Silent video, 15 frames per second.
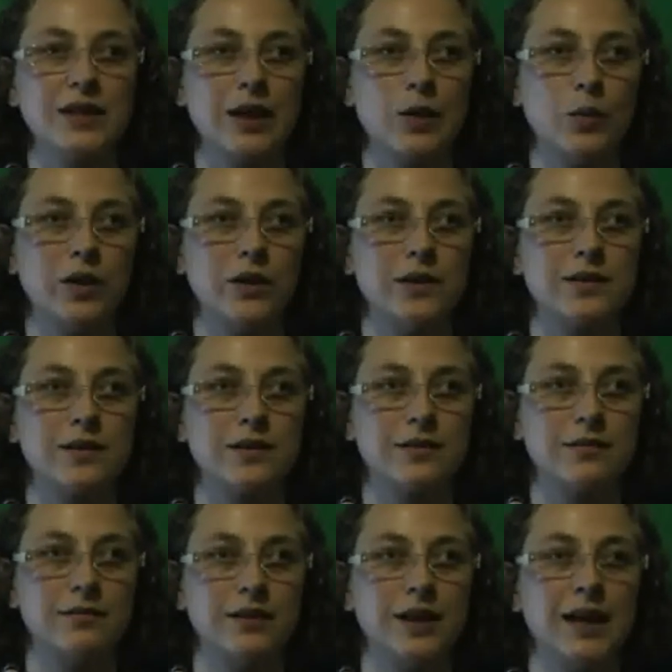to get
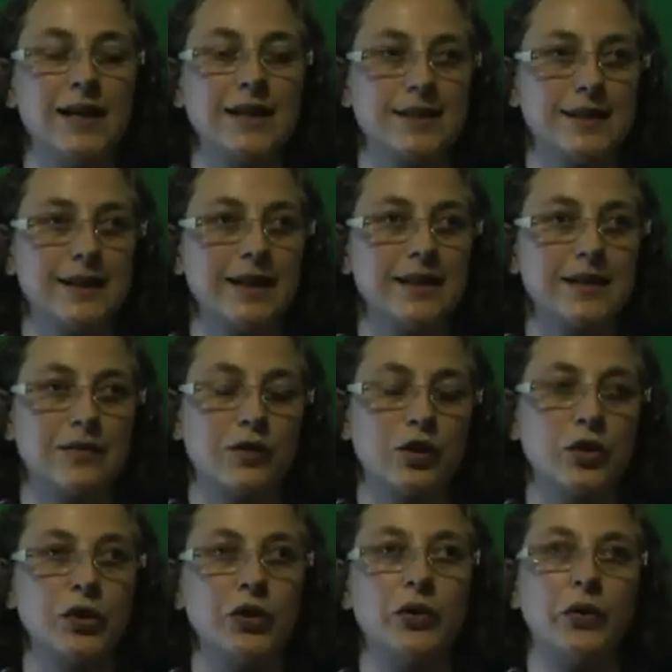worse as the years have
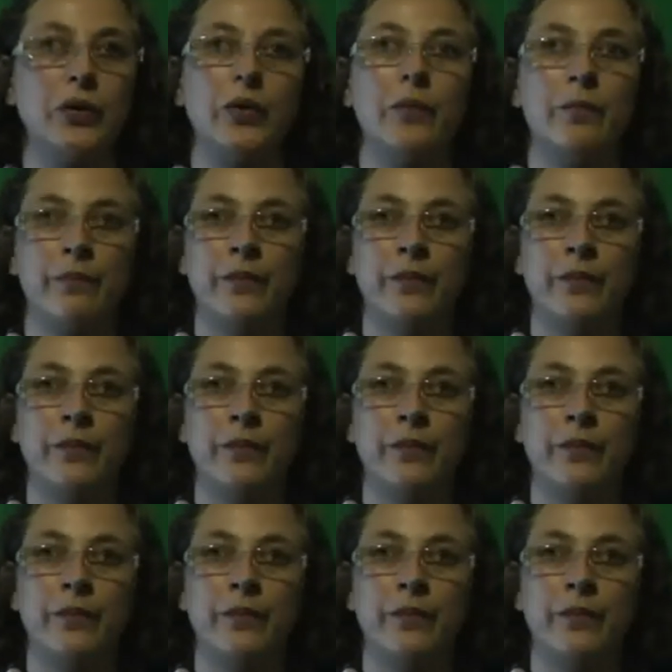gone on.